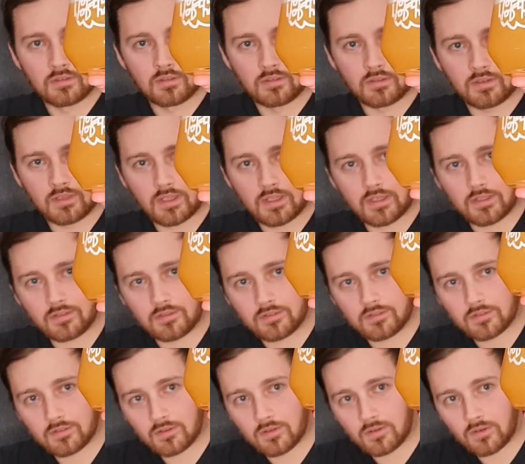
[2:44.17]

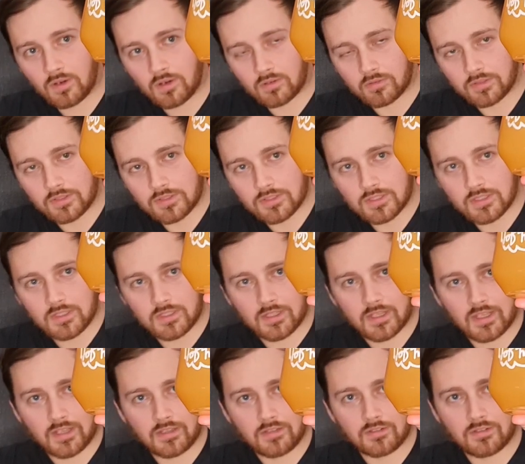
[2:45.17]
nice orangey,
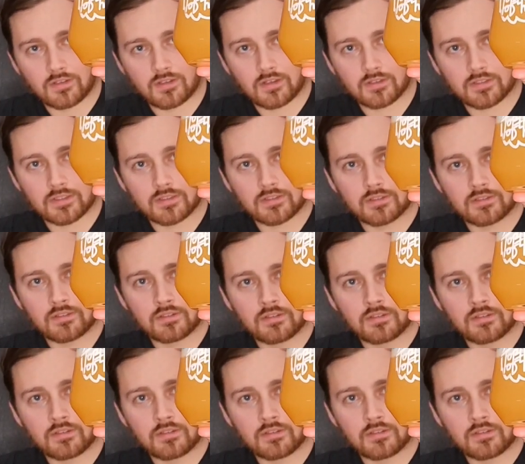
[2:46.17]
hazy colour.